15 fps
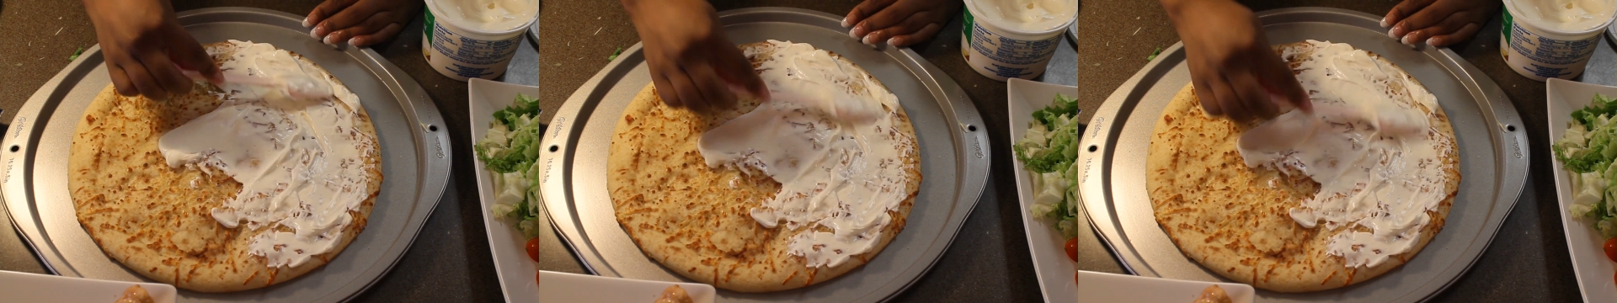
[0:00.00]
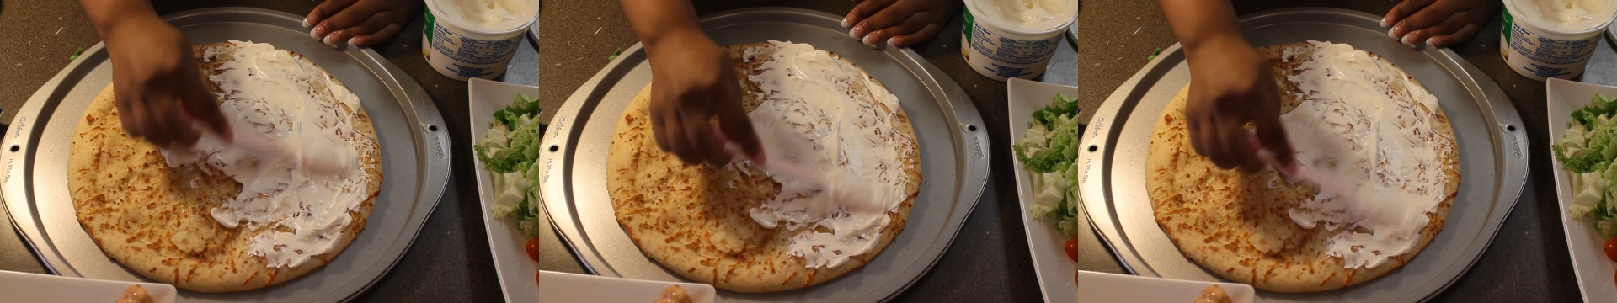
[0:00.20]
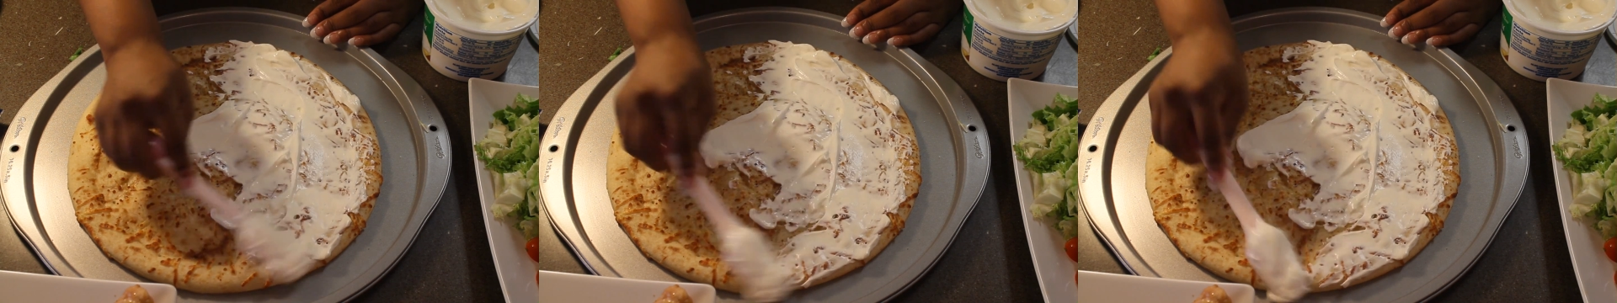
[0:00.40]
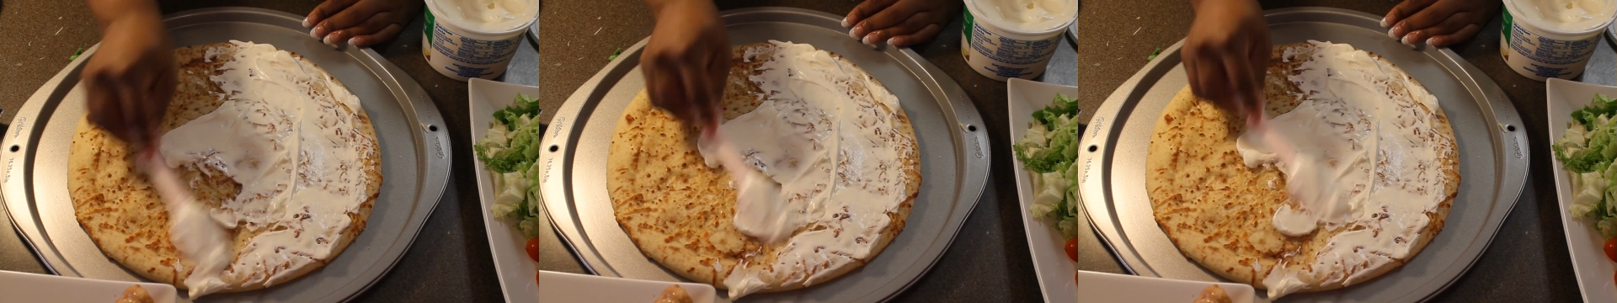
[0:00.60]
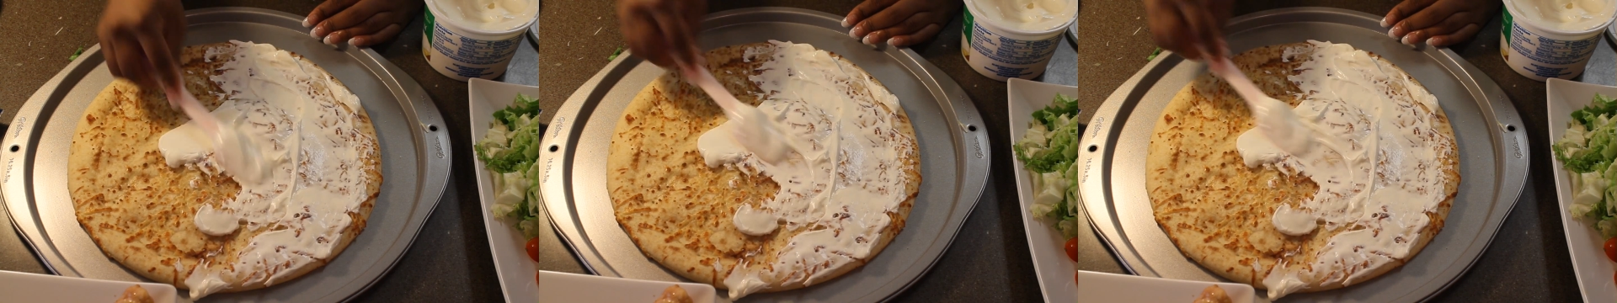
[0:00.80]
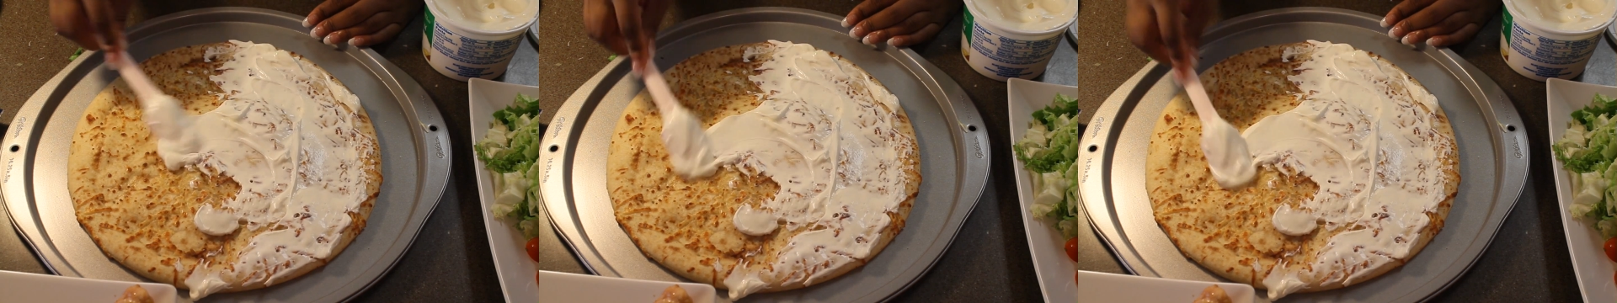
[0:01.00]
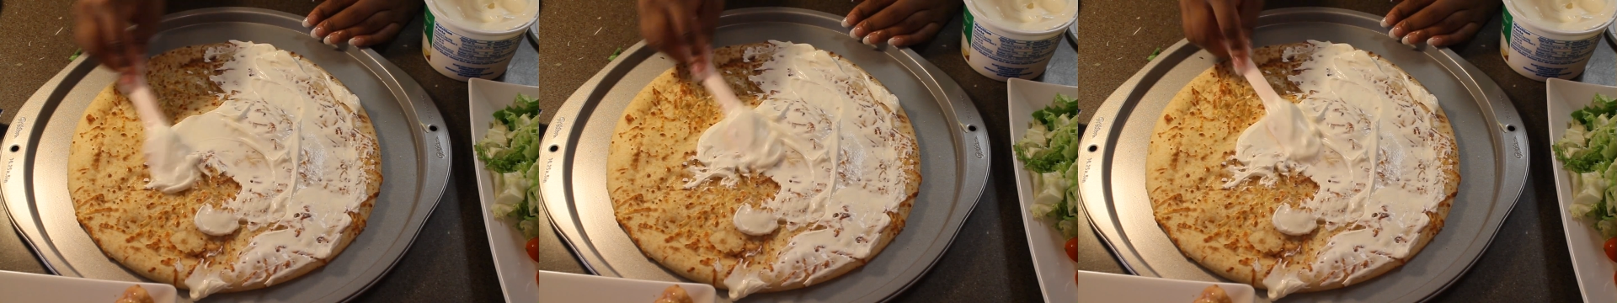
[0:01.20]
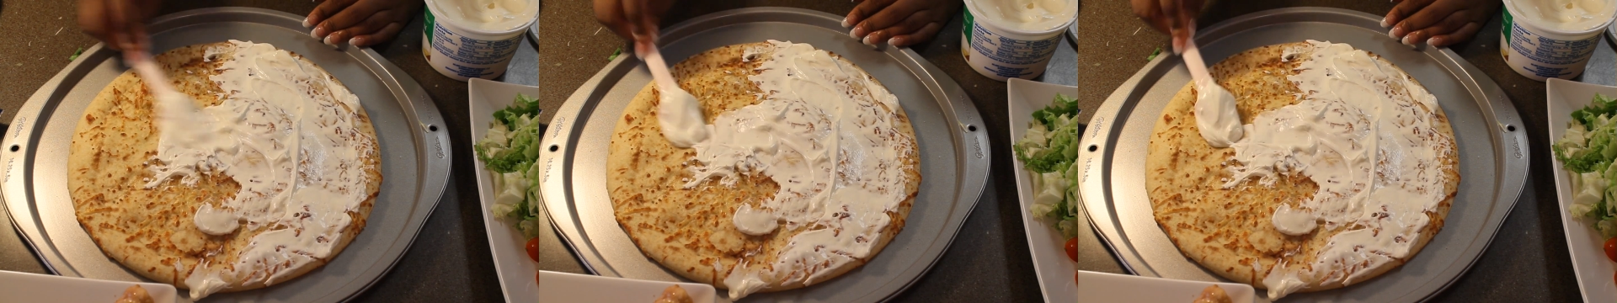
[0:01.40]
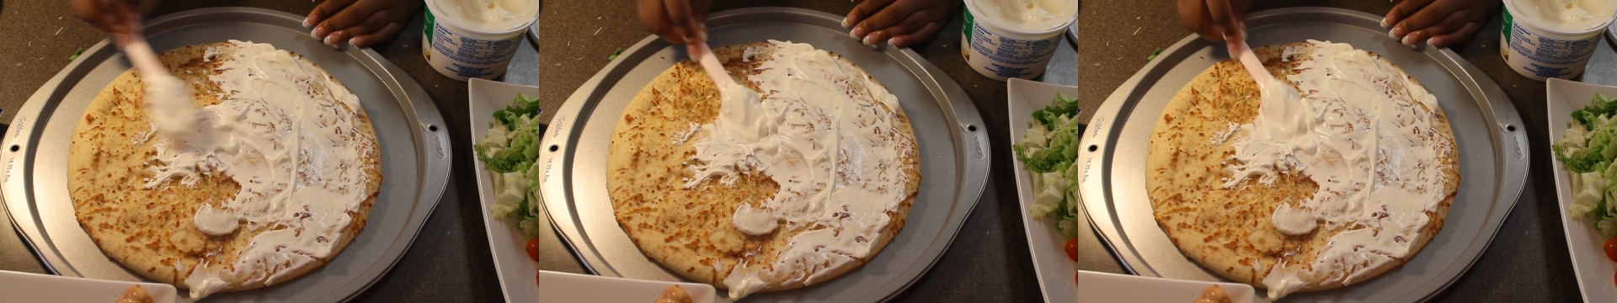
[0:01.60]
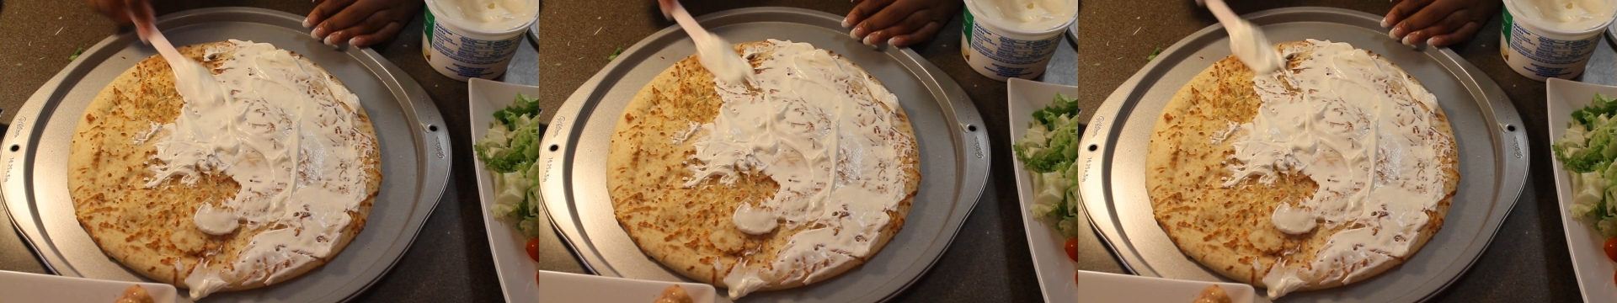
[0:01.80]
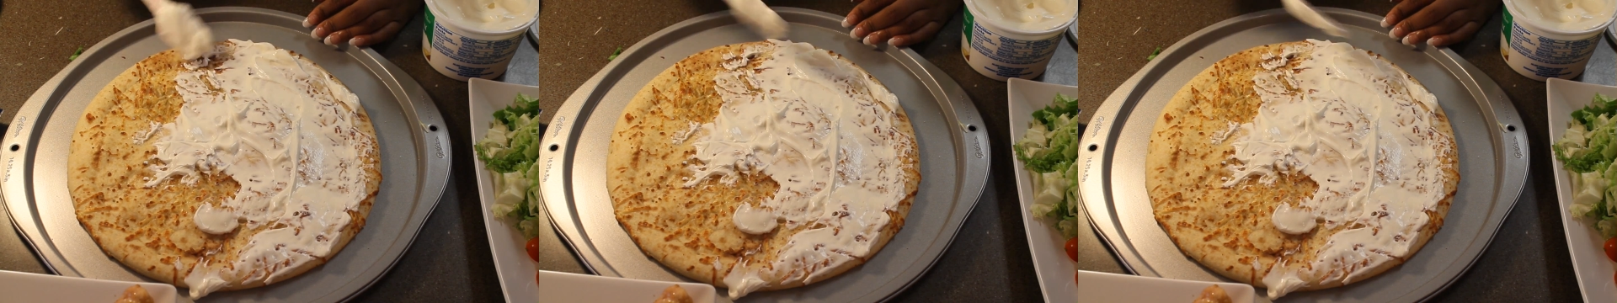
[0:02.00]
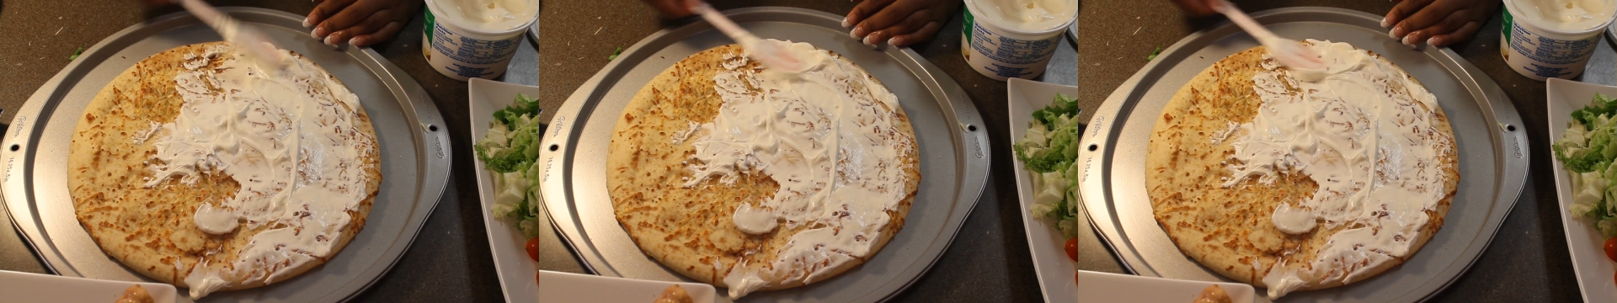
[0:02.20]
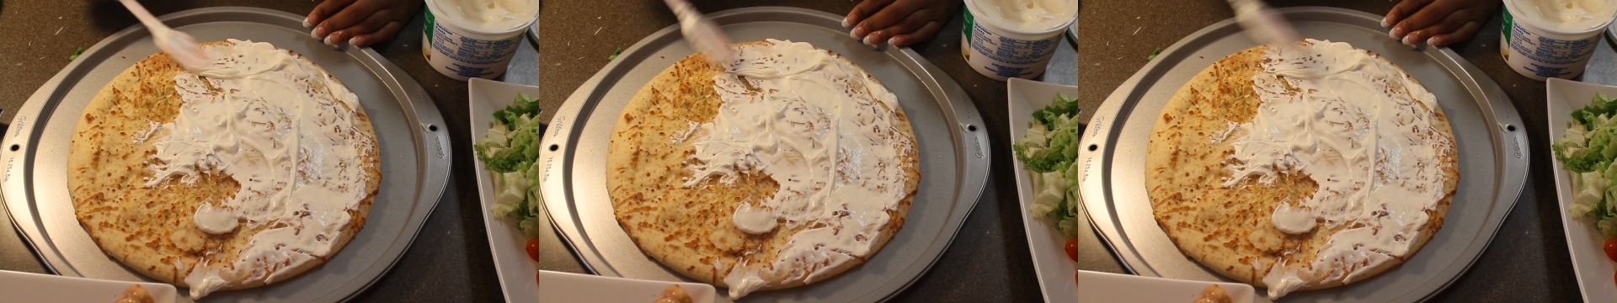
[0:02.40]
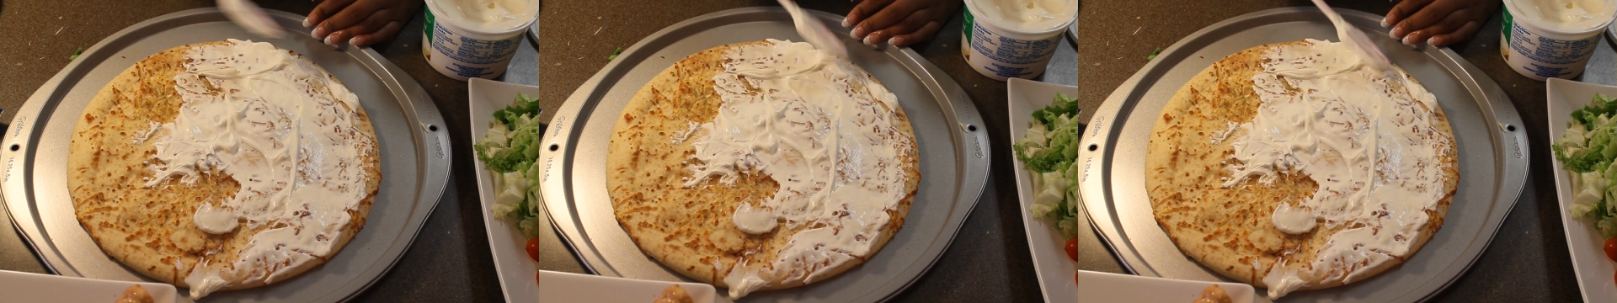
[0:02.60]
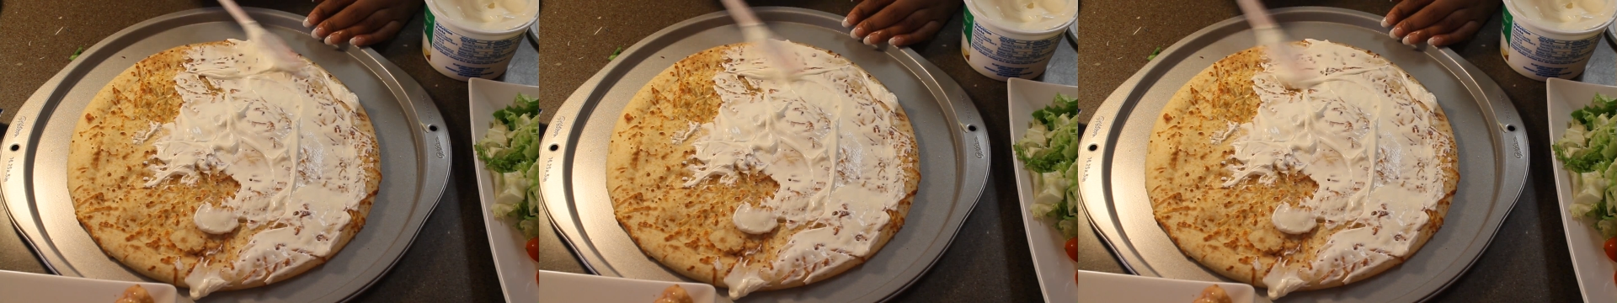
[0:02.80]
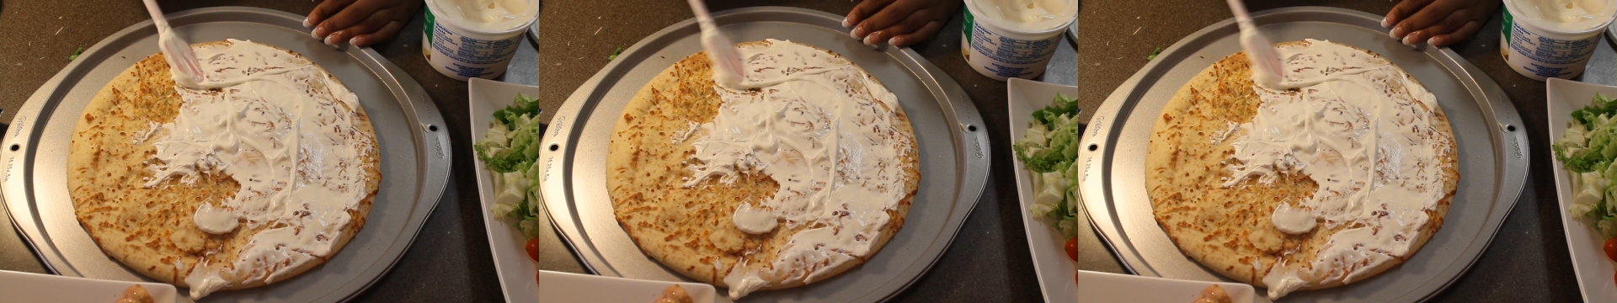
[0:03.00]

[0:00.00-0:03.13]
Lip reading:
No face is visible, so there are no lips to read.